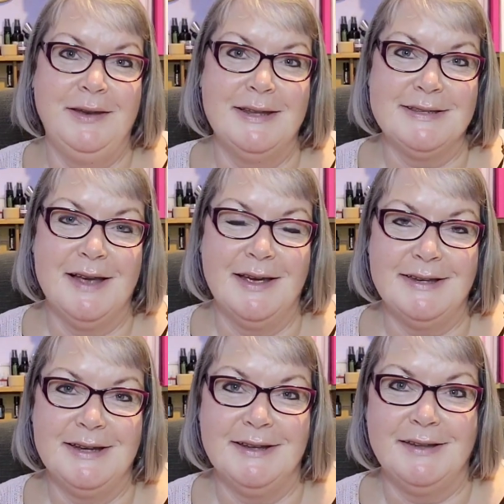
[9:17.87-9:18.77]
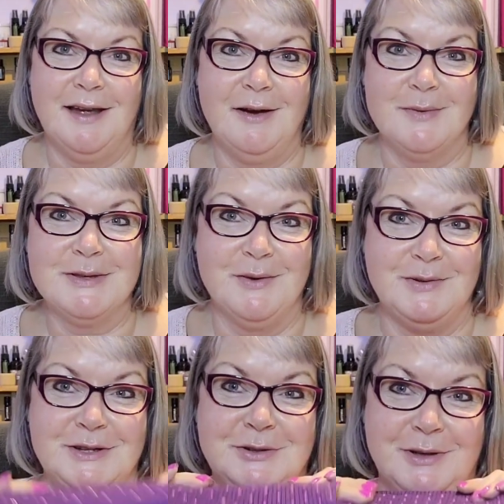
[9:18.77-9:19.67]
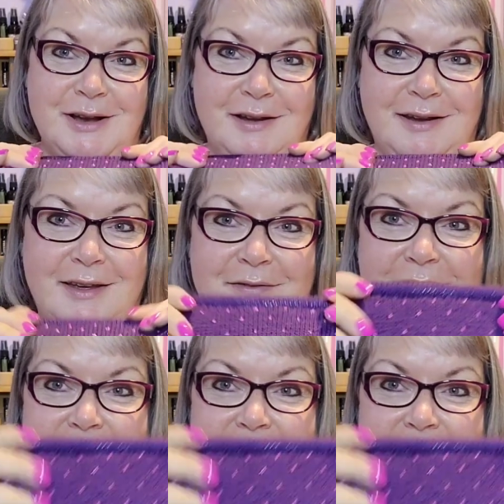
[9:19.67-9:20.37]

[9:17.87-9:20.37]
decided that I was going to do the lining for